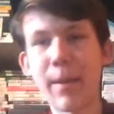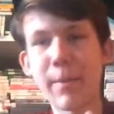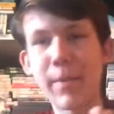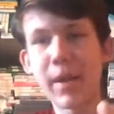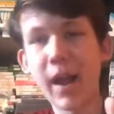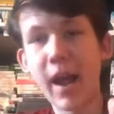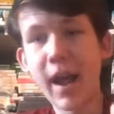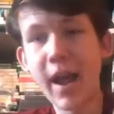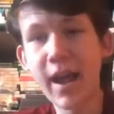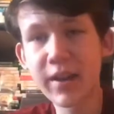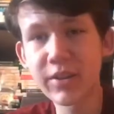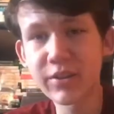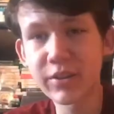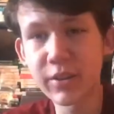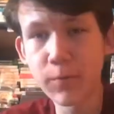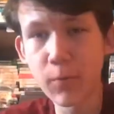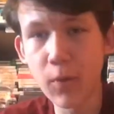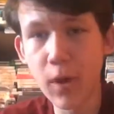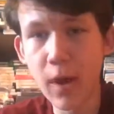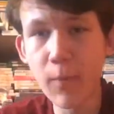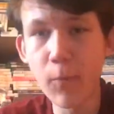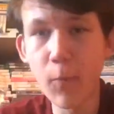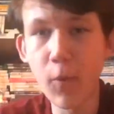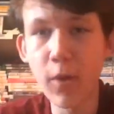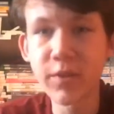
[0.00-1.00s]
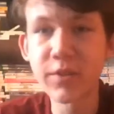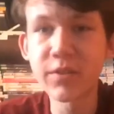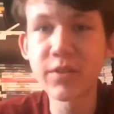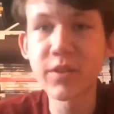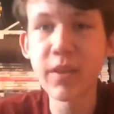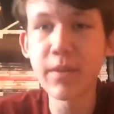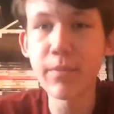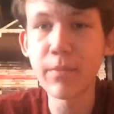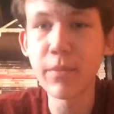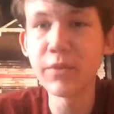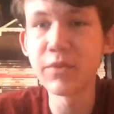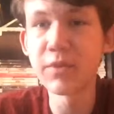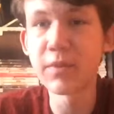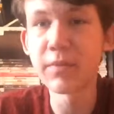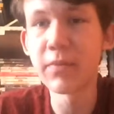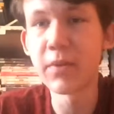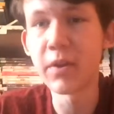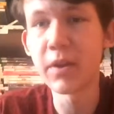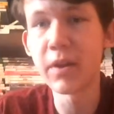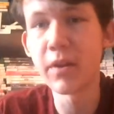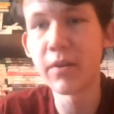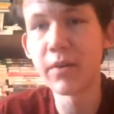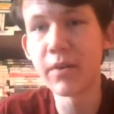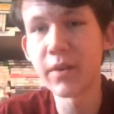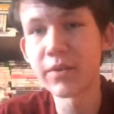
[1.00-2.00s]
I watched the music
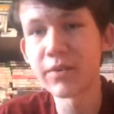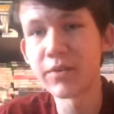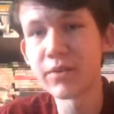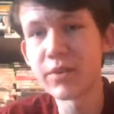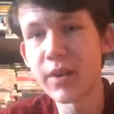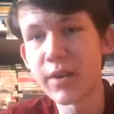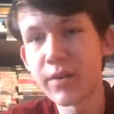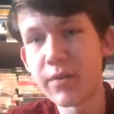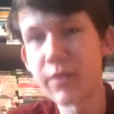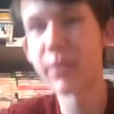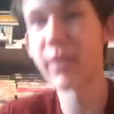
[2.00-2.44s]
video yesterday and